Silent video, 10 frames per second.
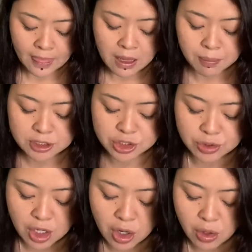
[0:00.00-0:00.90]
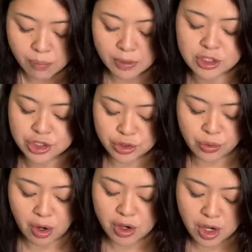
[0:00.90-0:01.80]
But you
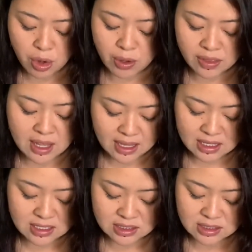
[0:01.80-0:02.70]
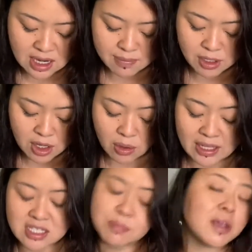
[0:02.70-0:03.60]
are knowing that it is time to go. Like,
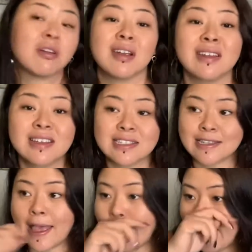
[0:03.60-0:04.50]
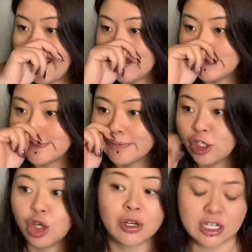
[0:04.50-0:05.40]
spirit is saying,
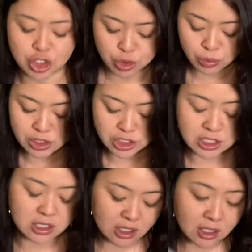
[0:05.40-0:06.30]
your intuition